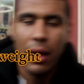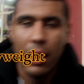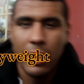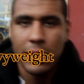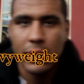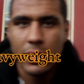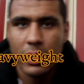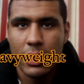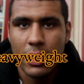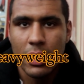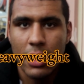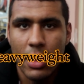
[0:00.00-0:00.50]
Is
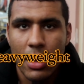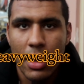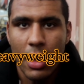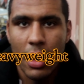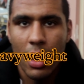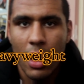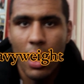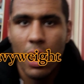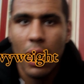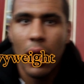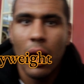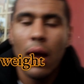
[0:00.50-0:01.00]
that where your
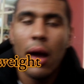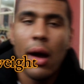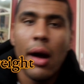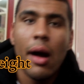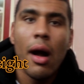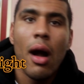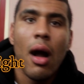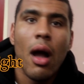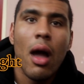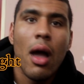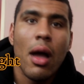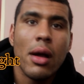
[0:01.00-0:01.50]

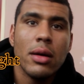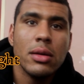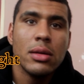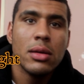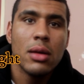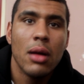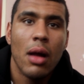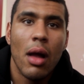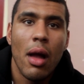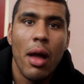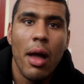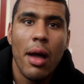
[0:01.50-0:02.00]
parents are
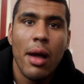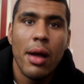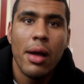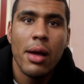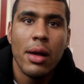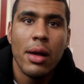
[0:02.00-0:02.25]
from, Egypt?